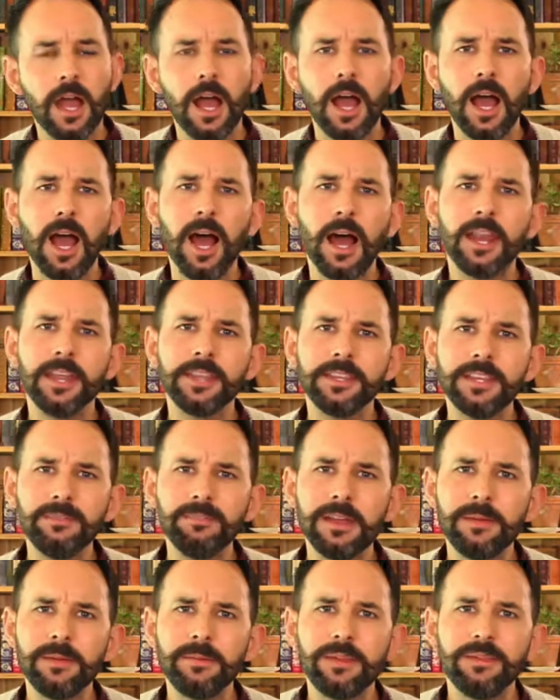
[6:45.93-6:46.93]
it did
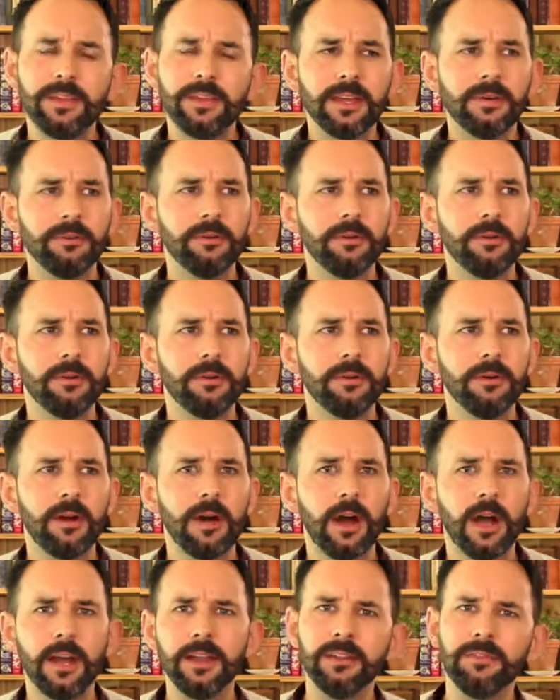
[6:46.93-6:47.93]
make me think, well,
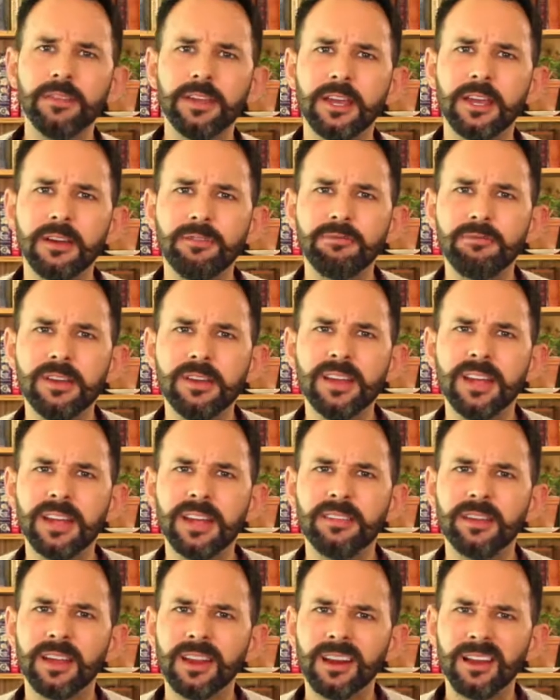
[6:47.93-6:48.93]
I don't think I've written
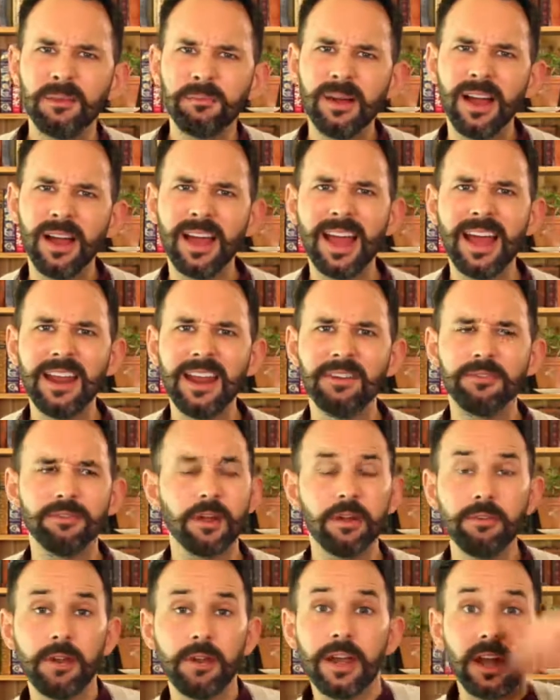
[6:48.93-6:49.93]
anything like by hand.
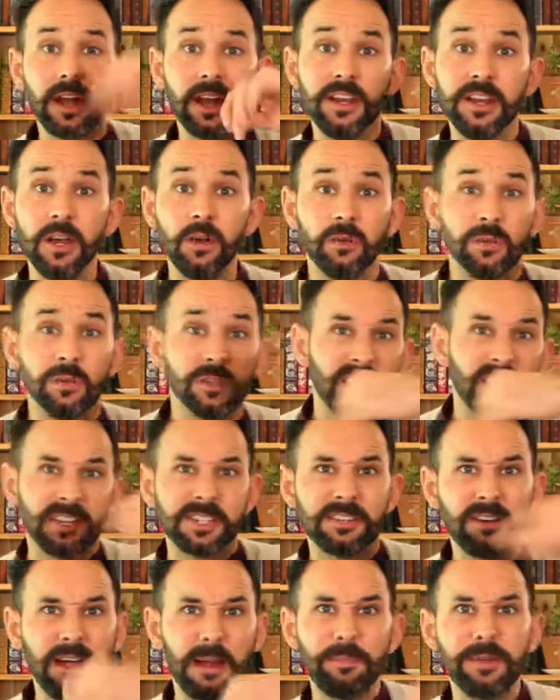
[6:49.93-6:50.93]
I write like notes, like
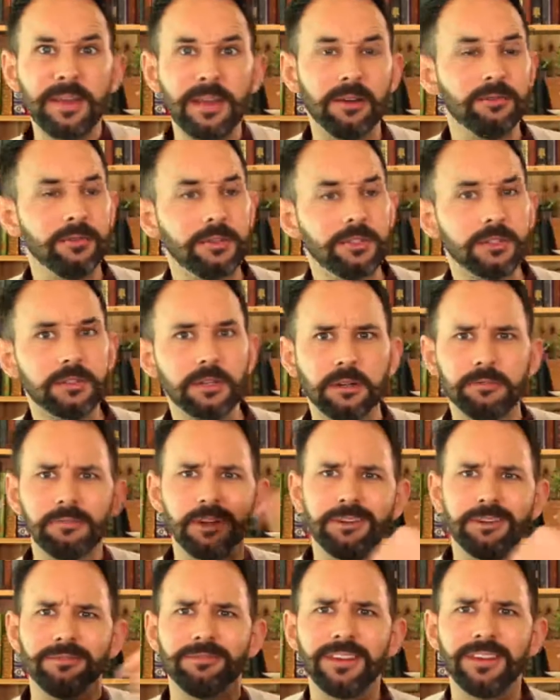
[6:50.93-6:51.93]
scrappy notes. Like I
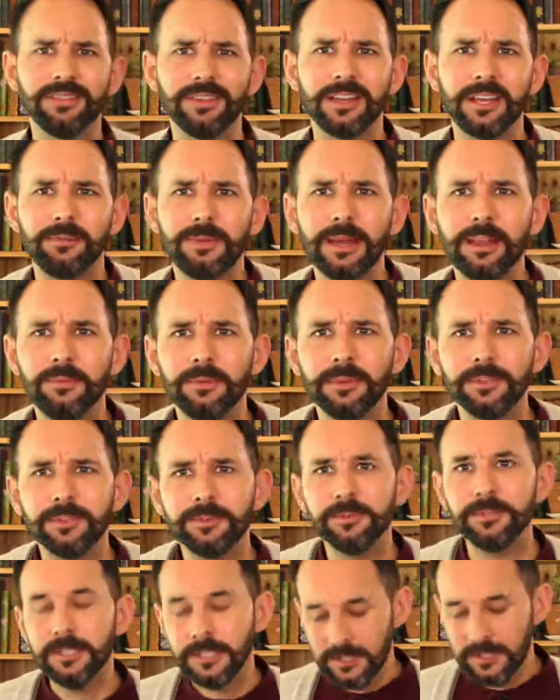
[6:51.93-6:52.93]
don't really think about them at
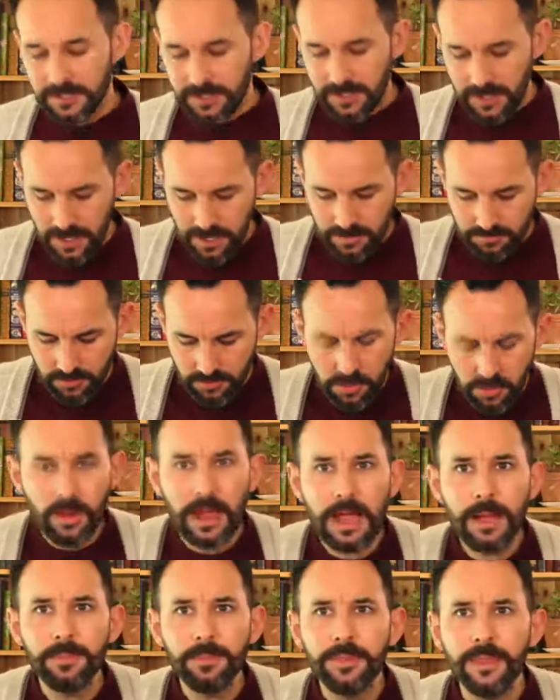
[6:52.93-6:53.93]
all. What
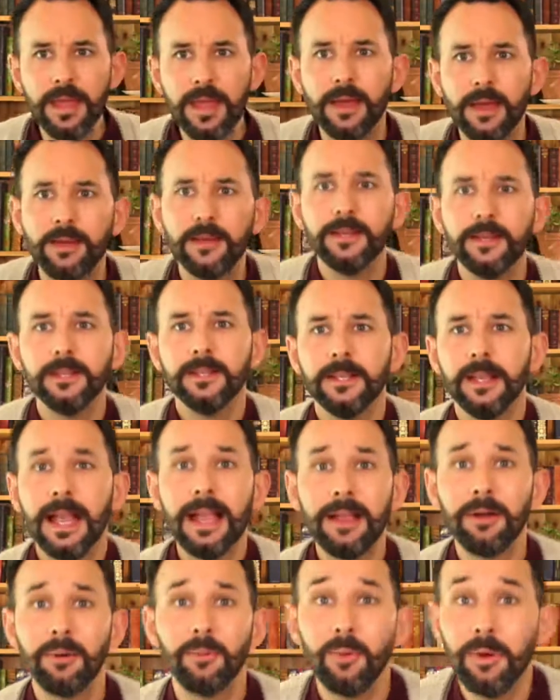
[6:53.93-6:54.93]
happened there?
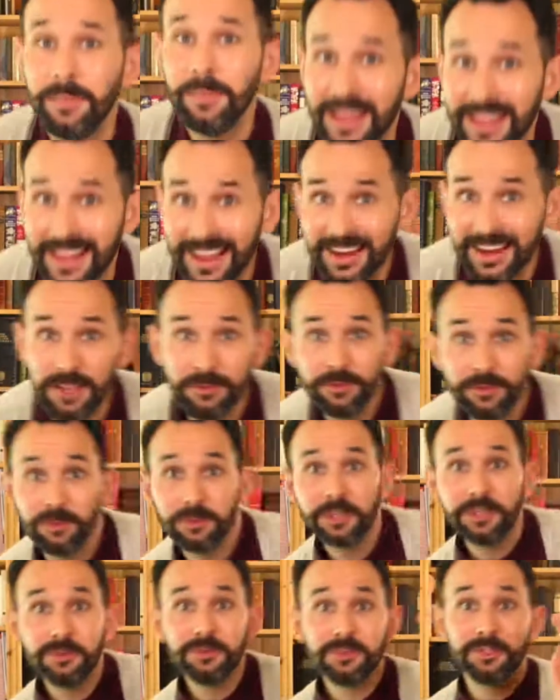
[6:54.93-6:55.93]
Hang on 1 minute, gang. If you're
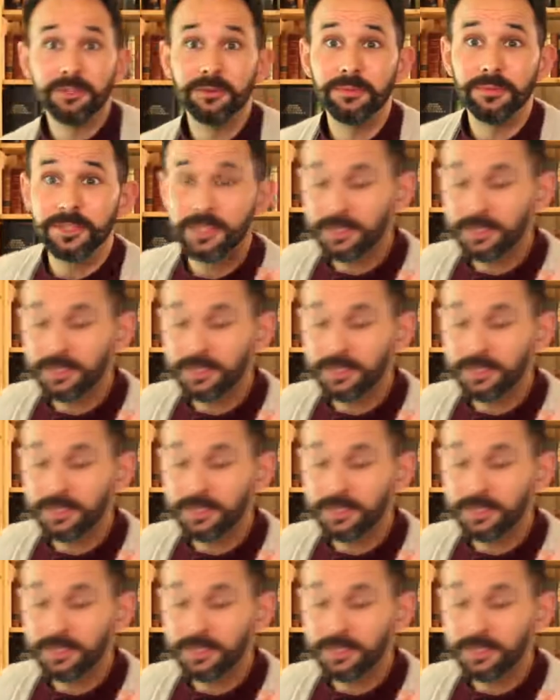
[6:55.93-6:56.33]
on YouTube, 2